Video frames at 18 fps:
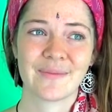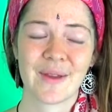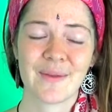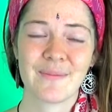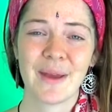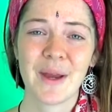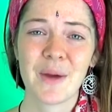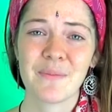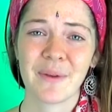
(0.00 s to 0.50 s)

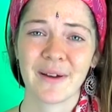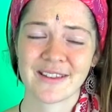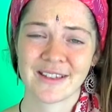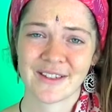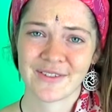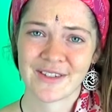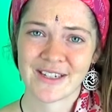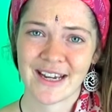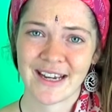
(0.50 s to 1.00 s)
make a
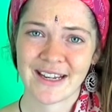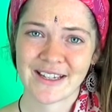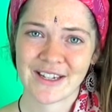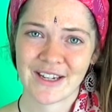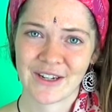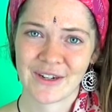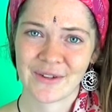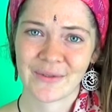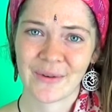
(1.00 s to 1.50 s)
positive change
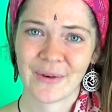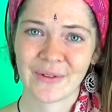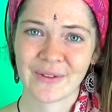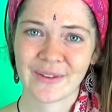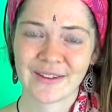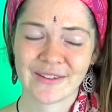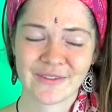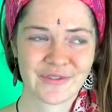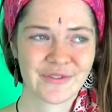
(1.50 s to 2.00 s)
in the
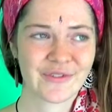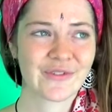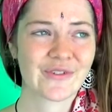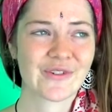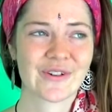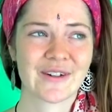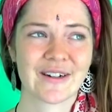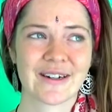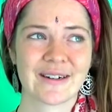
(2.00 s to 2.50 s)
world
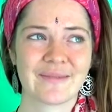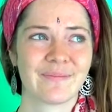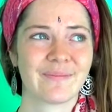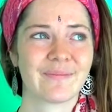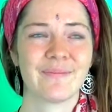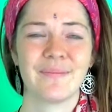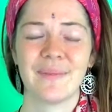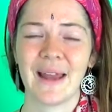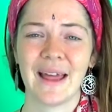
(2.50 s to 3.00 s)
for
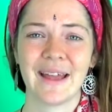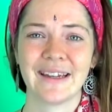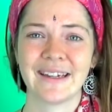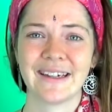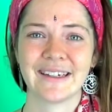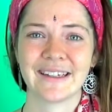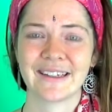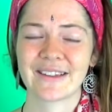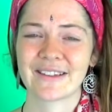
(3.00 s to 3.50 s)

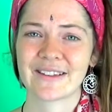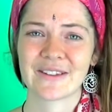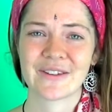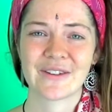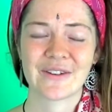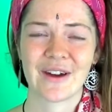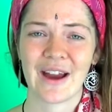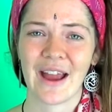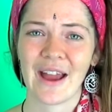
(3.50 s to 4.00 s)
planet,
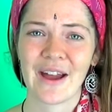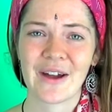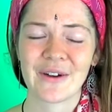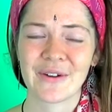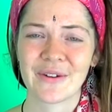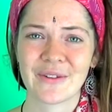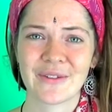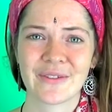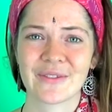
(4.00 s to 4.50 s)
your
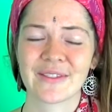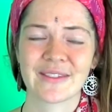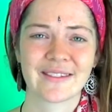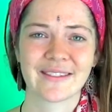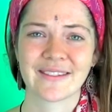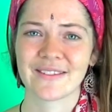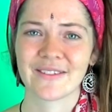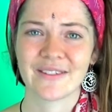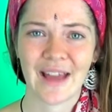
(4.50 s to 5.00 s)
health,
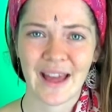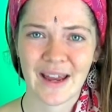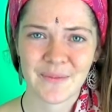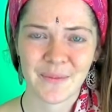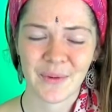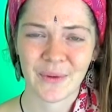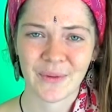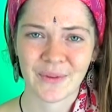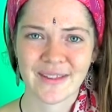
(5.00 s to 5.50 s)

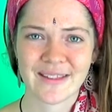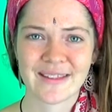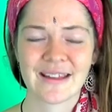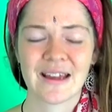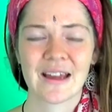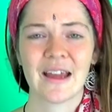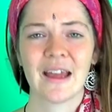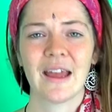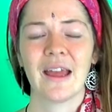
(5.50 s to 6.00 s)
animals.
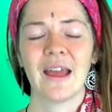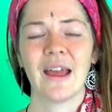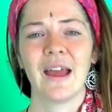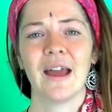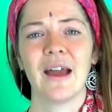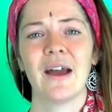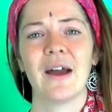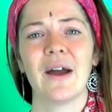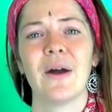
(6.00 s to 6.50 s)

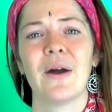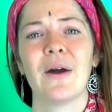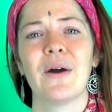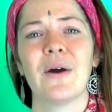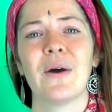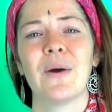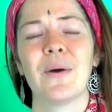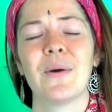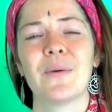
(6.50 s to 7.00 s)

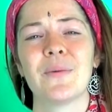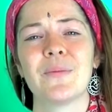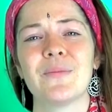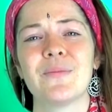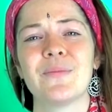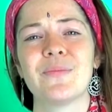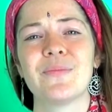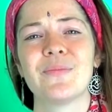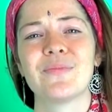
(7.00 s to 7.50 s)

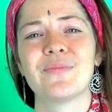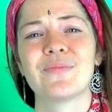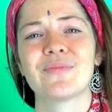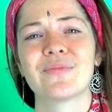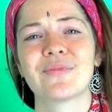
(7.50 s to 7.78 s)
If